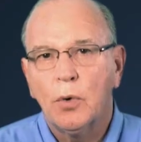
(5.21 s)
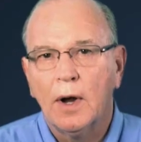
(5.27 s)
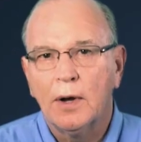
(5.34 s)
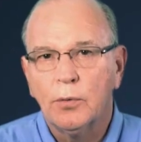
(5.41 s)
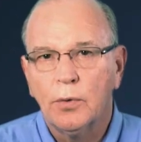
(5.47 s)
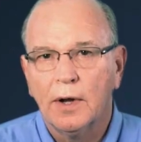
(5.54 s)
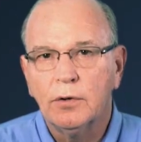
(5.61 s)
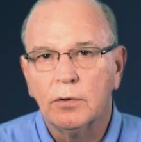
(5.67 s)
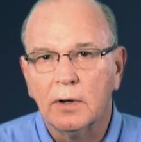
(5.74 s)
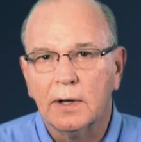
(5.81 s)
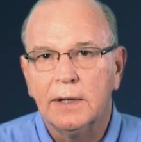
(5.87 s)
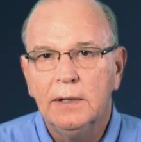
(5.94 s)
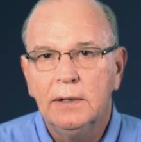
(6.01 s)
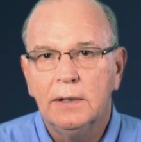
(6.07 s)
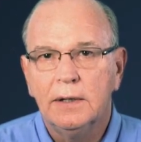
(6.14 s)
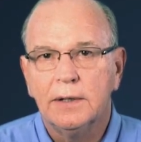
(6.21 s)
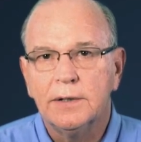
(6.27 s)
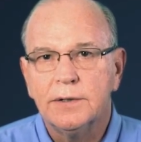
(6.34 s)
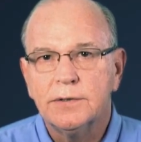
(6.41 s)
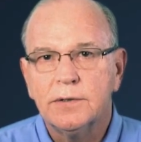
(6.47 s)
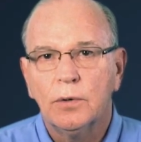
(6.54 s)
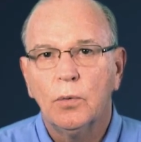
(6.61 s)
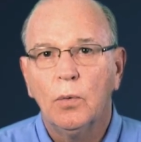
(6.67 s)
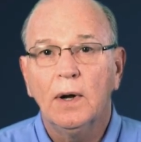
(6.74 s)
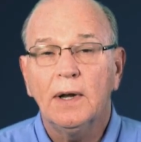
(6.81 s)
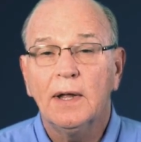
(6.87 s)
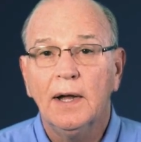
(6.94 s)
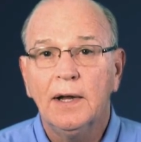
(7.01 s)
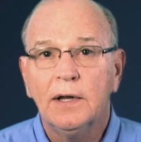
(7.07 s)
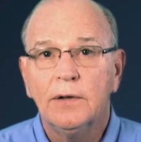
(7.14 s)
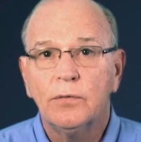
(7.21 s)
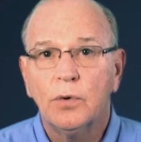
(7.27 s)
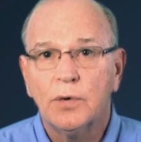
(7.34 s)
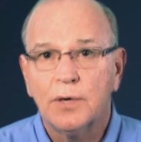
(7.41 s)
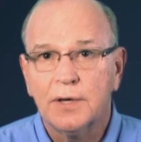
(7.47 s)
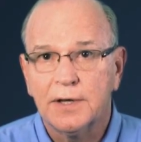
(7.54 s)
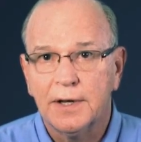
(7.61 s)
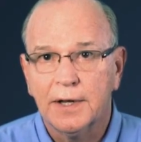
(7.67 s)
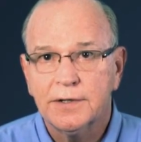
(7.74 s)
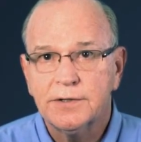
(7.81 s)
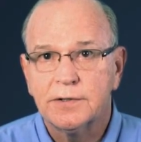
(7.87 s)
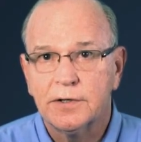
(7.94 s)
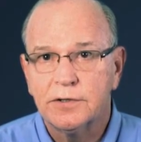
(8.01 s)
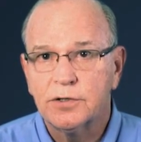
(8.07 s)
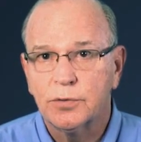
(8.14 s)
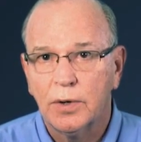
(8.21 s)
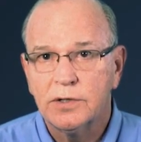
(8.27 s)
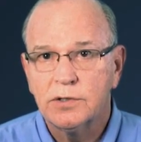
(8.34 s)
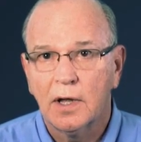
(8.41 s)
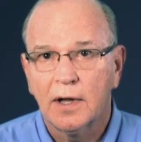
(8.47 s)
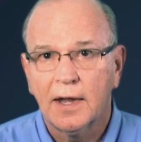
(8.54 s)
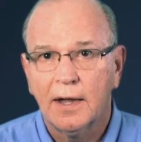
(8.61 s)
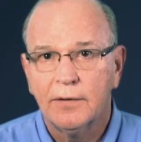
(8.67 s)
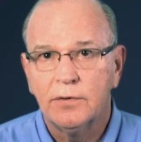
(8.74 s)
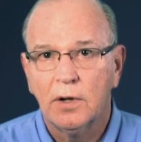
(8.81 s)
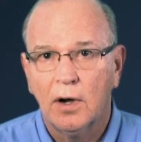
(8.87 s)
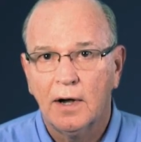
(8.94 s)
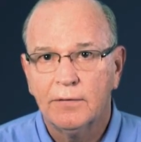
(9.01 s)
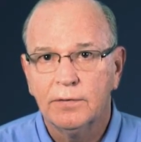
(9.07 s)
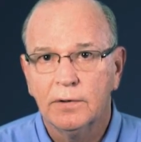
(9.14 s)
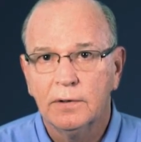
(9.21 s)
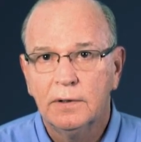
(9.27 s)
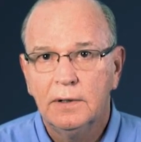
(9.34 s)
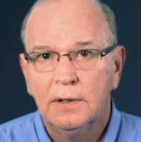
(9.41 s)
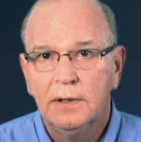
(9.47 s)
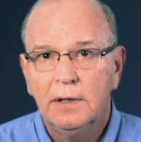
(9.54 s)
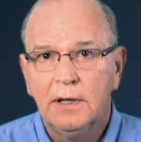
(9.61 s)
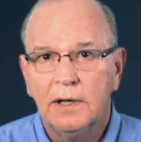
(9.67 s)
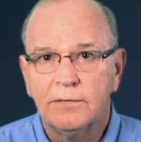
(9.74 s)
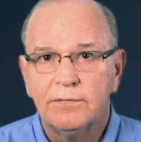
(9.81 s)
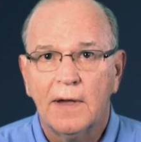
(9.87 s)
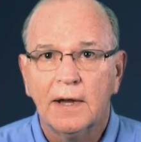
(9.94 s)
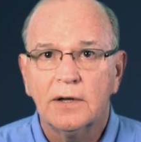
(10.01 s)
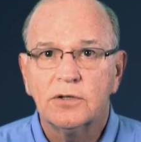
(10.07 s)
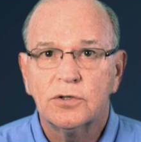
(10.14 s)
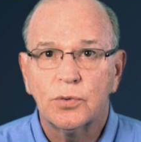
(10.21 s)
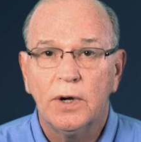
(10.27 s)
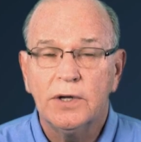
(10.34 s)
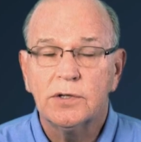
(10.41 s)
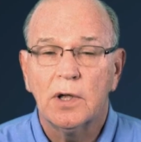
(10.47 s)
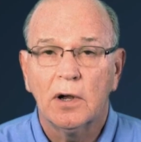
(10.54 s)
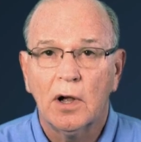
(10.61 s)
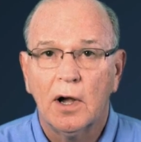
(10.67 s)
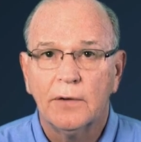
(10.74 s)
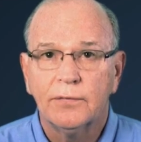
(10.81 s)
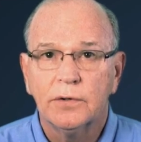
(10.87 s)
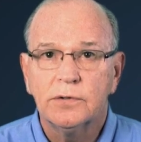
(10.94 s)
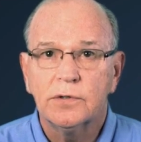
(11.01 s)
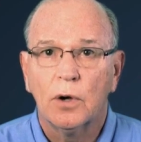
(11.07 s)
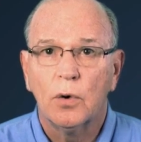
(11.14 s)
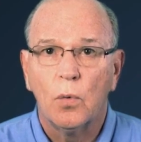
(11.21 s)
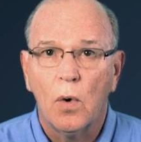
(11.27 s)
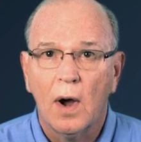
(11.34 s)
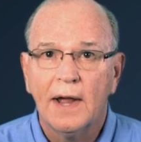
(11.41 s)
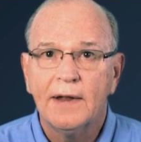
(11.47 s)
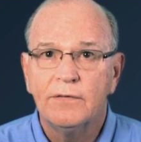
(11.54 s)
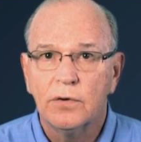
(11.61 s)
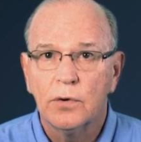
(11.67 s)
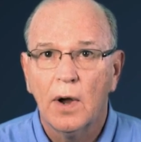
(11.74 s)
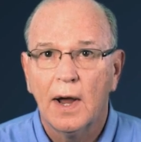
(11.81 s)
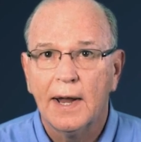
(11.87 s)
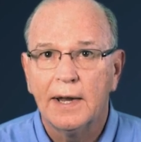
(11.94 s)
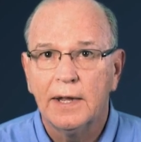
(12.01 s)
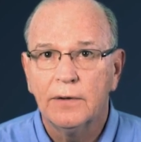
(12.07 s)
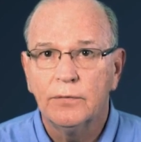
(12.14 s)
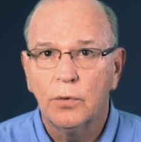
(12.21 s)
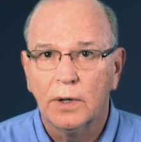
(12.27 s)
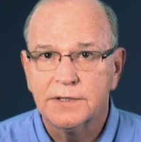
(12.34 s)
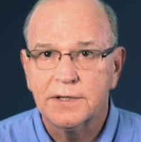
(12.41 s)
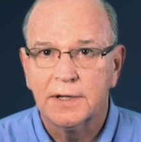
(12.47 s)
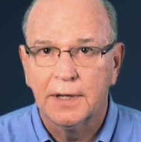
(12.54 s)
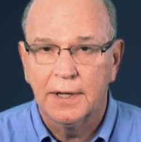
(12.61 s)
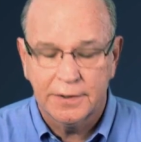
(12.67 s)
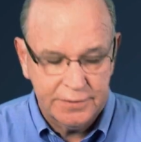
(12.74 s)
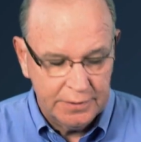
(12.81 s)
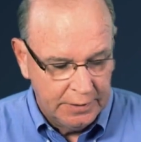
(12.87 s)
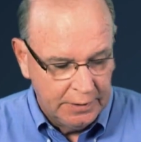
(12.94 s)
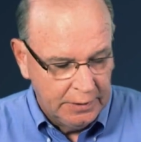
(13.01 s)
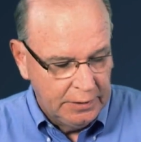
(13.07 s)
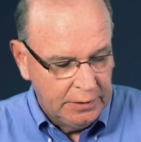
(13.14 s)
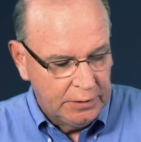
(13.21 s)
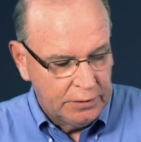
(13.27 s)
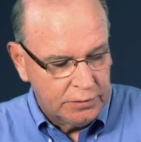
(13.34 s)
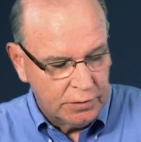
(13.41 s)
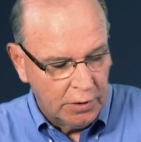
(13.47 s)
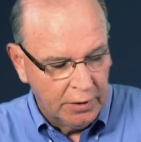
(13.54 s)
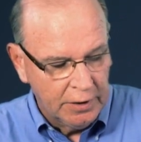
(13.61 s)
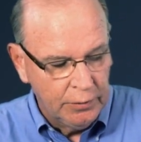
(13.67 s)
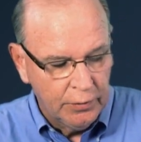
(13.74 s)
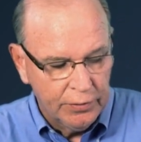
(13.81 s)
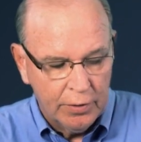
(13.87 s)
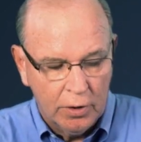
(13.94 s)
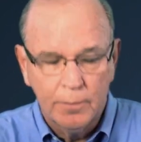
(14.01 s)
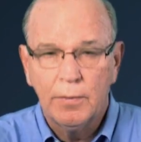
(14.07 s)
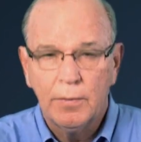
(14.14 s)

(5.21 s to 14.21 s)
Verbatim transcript: up quite regularly is what kind of quick connects does Swagelok have to offer? In fact, Swagelok offers a wide variety of quick connects, starting with